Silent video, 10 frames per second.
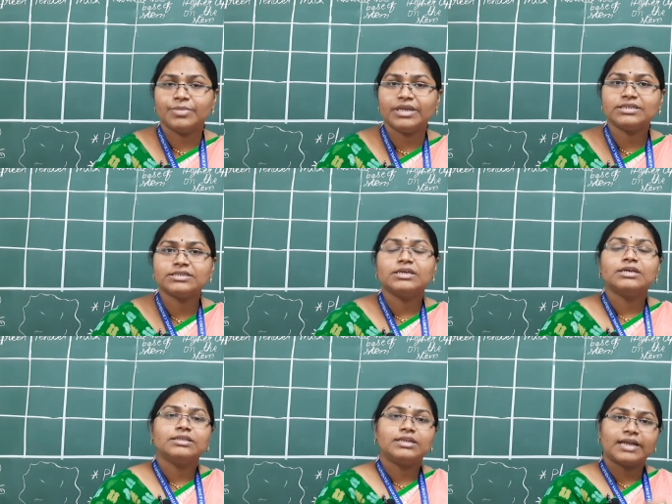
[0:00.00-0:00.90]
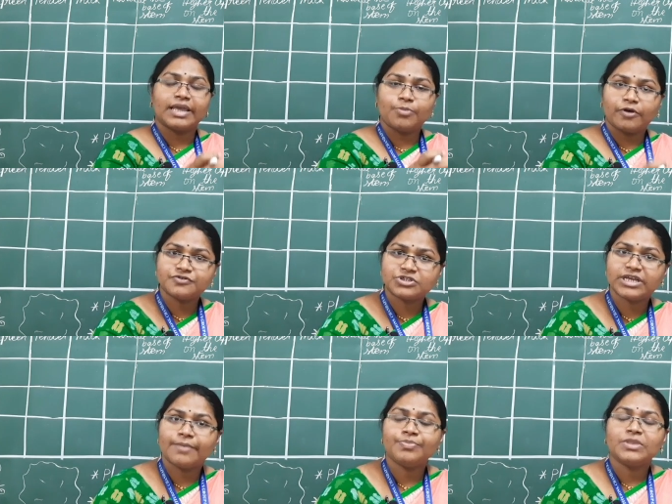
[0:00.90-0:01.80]
means the type of
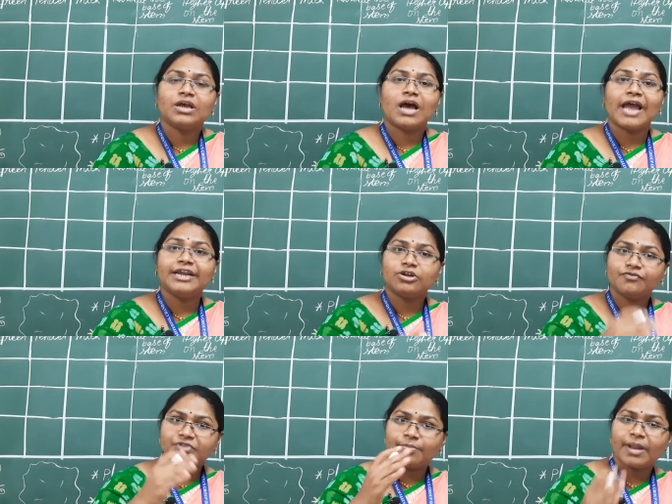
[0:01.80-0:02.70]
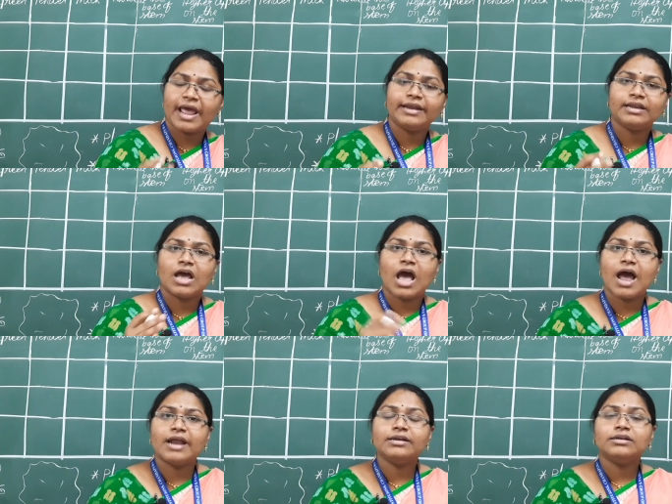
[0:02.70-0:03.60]
stem, height of the plant
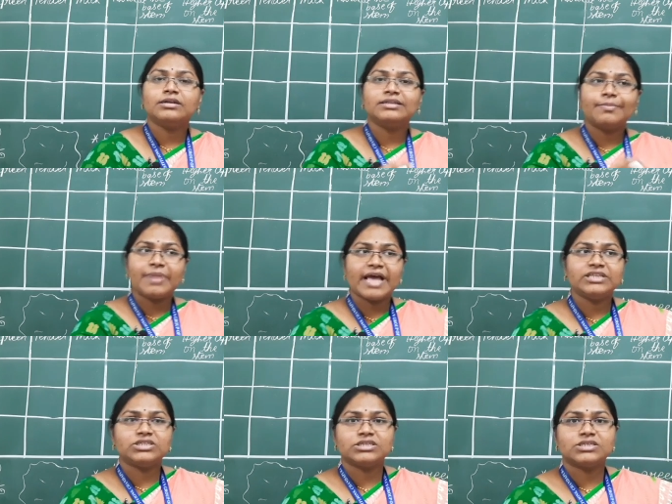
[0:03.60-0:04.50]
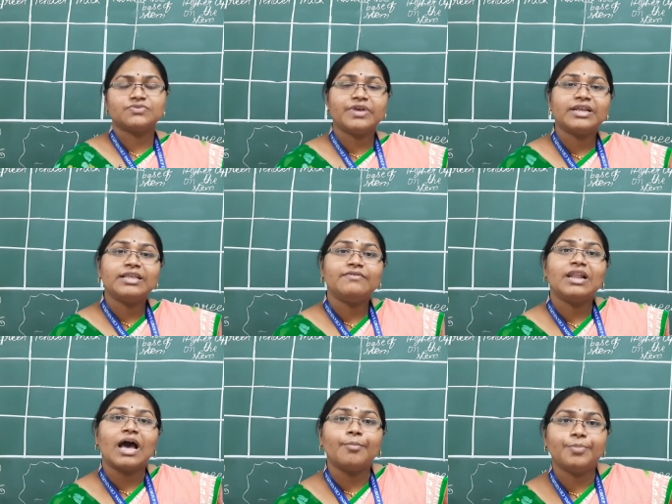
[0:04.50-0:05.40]
and the branches where they
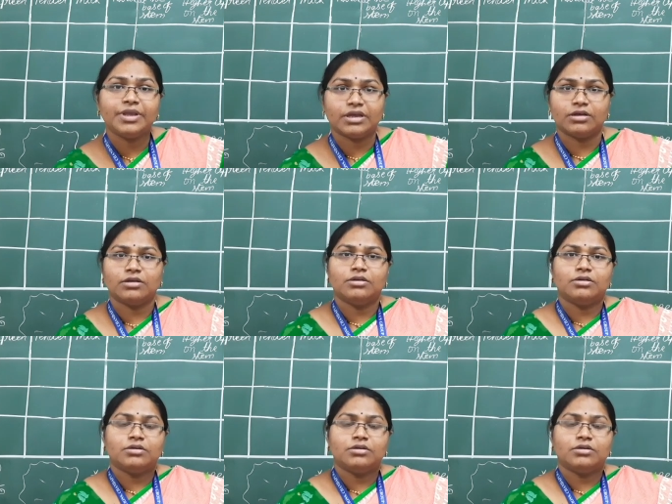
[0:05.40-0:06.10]
will appear,